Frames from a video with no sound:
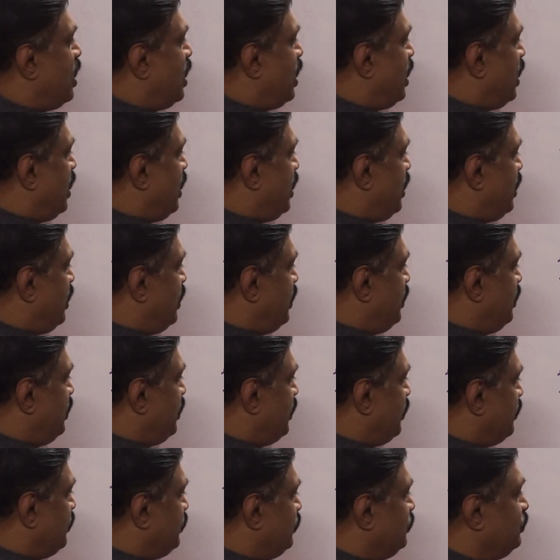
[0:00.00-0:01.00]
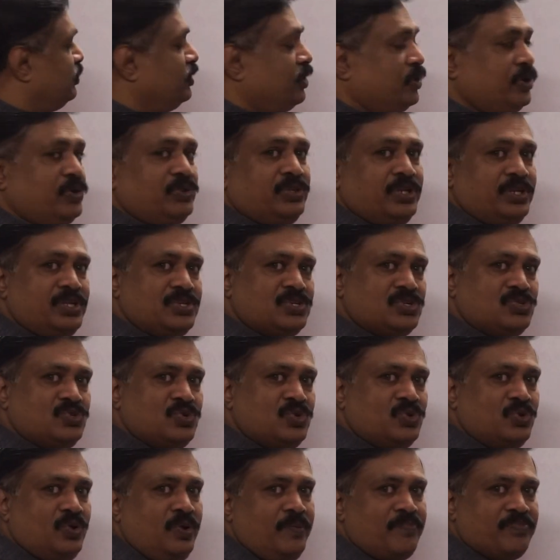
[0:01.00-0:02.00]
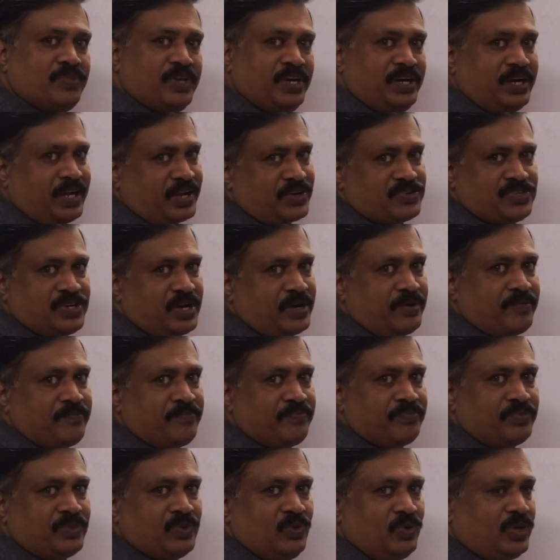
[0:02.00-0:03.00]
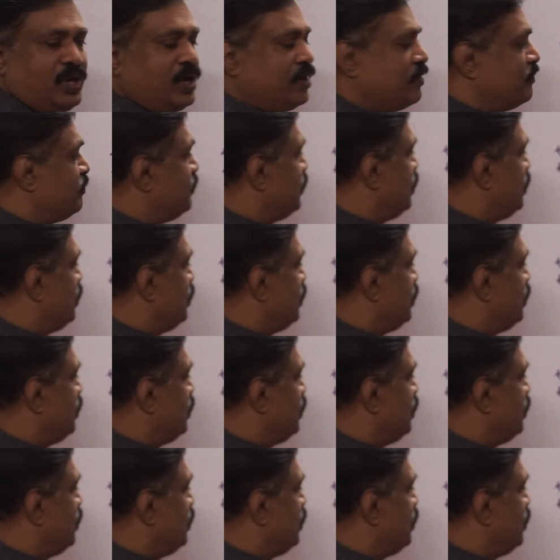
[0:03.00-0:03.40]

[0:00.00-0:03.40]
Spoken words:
and this is due to induction. Okay.